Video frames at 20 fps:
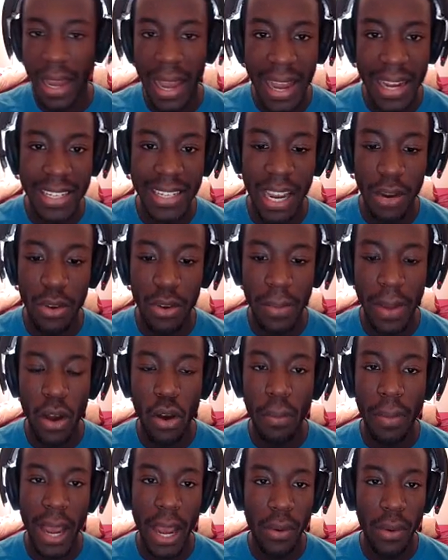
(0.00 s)
I just got rid of my
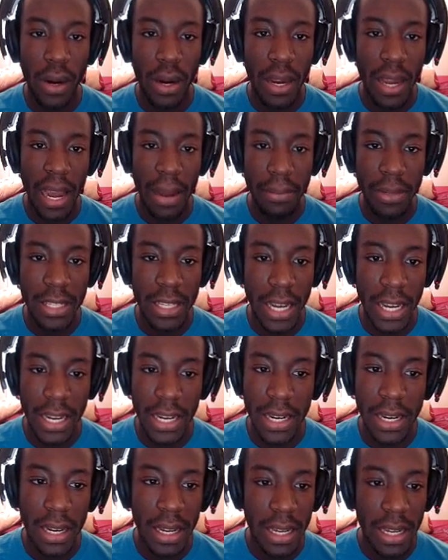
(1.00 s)
own power. I'm
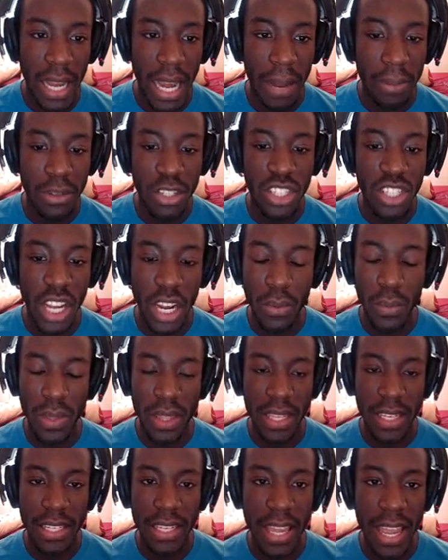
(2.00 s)
done. I'm done
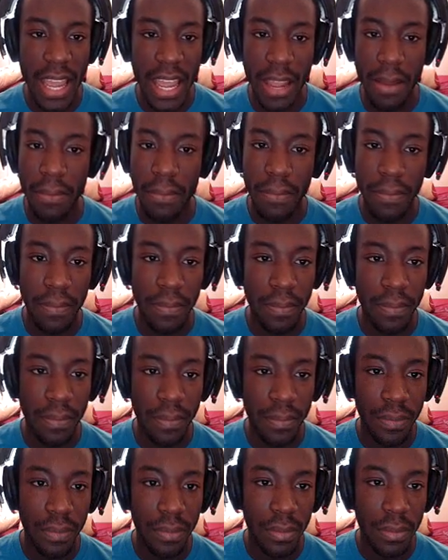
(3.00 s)
with this game.
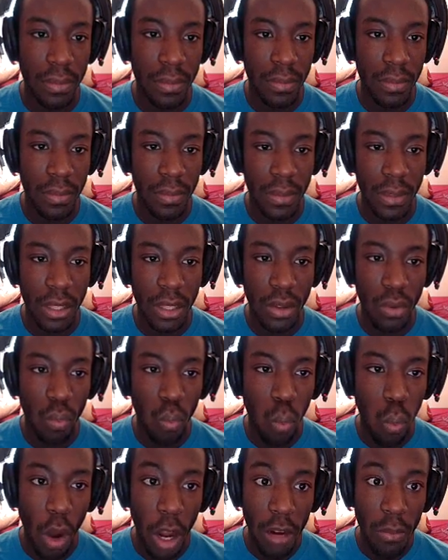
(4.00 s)

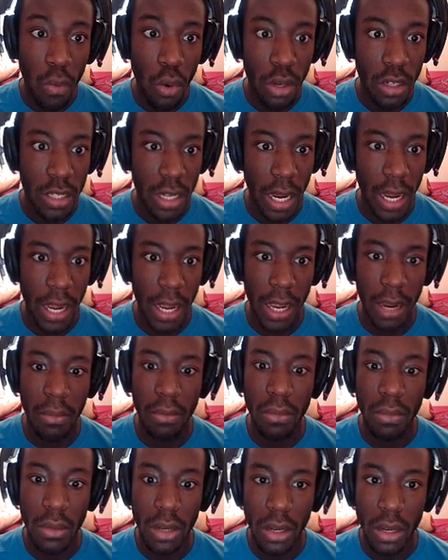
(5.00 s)
One more
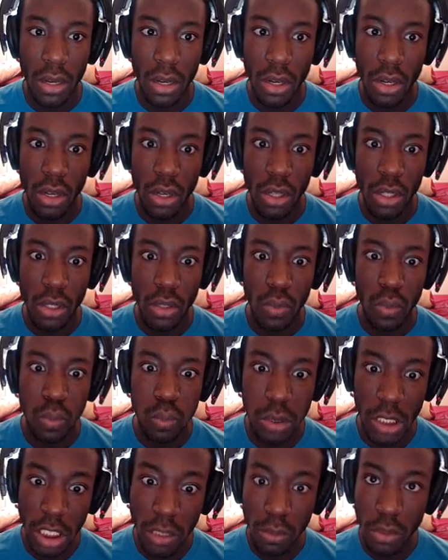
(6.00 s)
time.
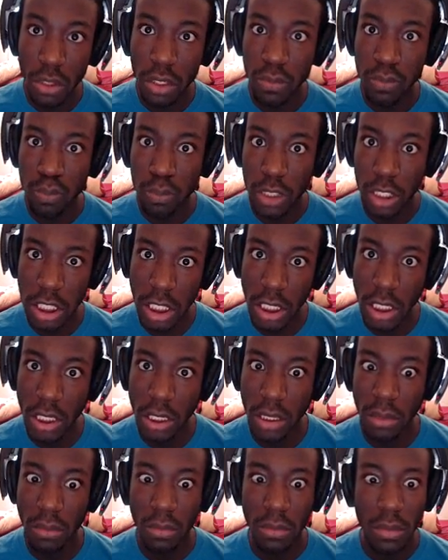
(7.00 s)
One more
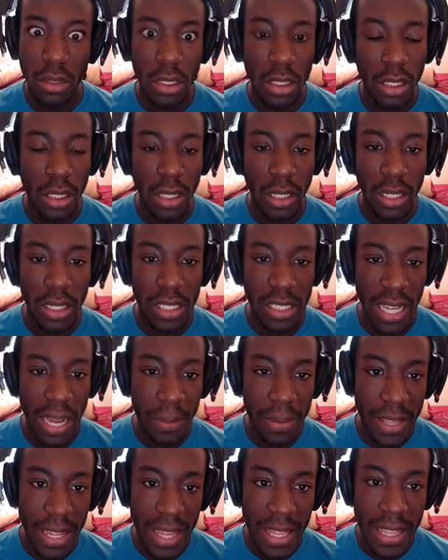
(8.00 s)
time. Cause
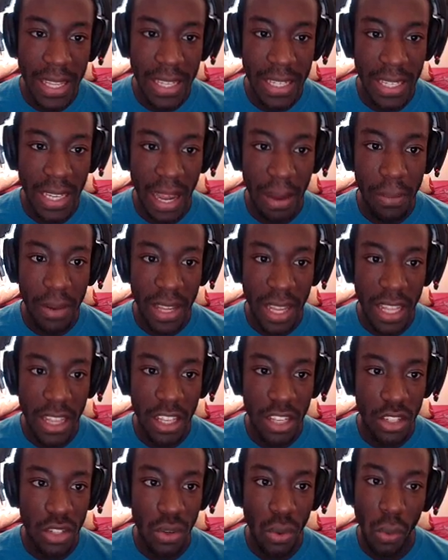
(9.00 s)
I'm getting this I'm
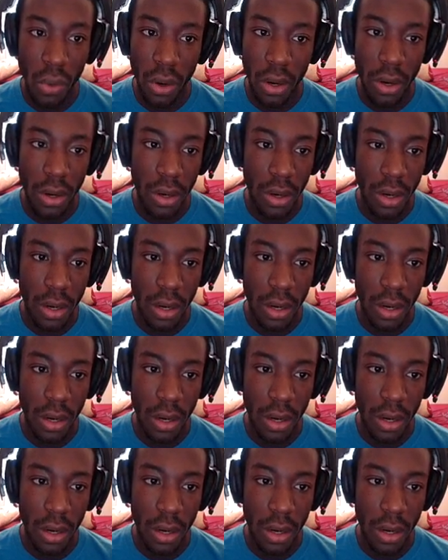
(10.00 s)
getting this door.